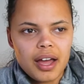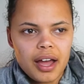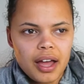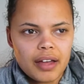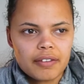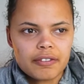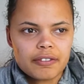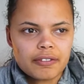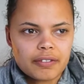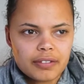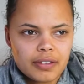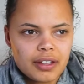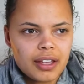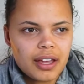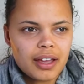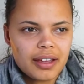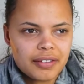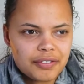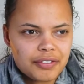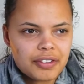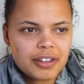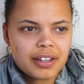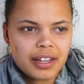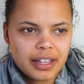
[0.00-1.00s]

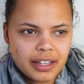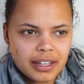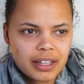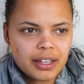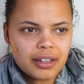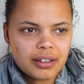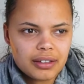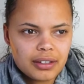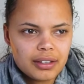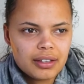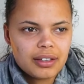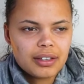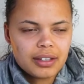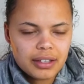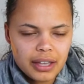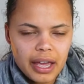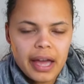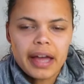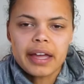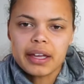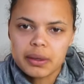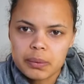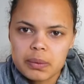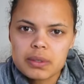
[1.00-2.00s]
I feel like it
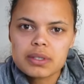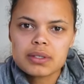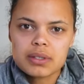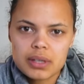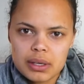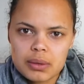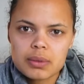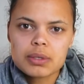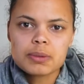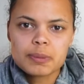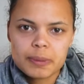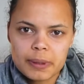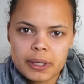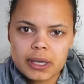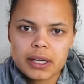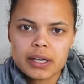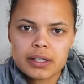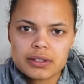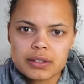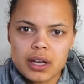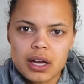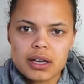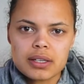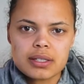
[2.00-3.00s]
was pretty
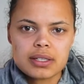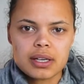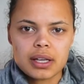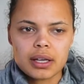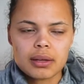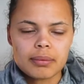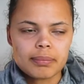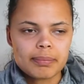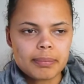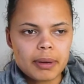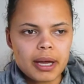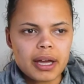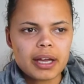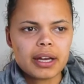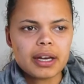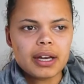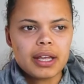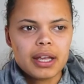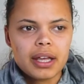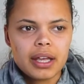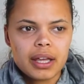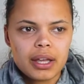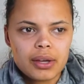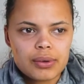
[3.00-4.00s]
exhausting, but
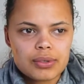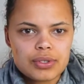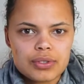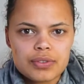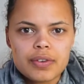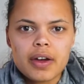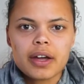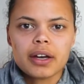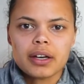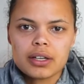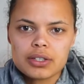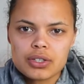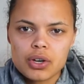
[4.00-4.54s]
it was fun.